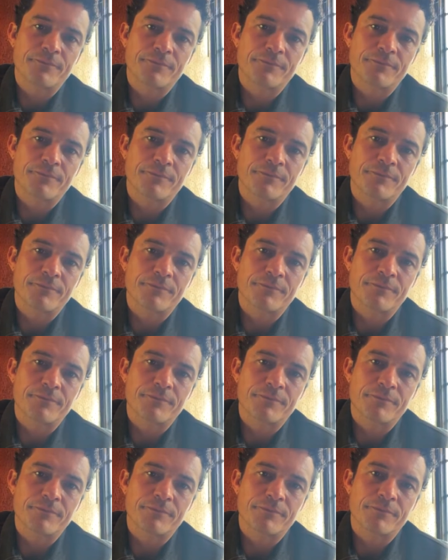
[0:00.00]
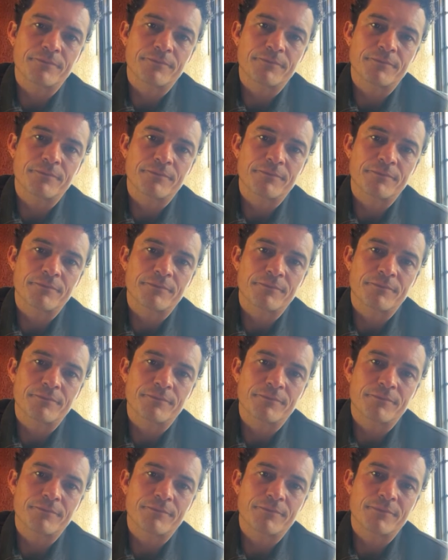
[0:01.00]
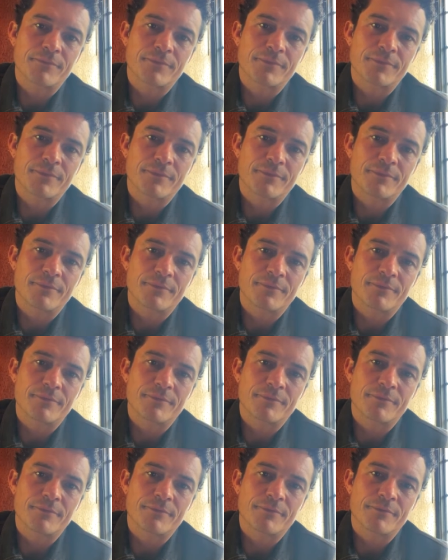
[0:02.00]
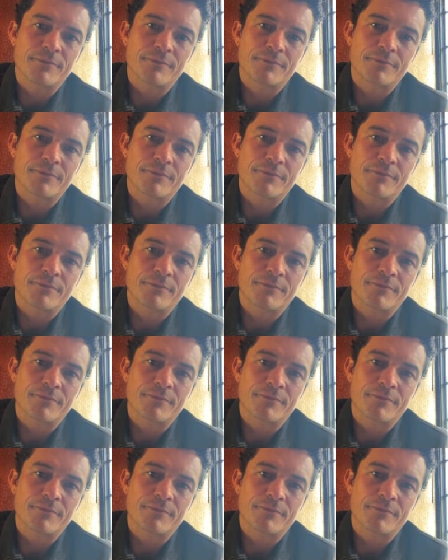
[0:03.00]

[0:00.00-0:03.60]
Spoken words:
[no speech]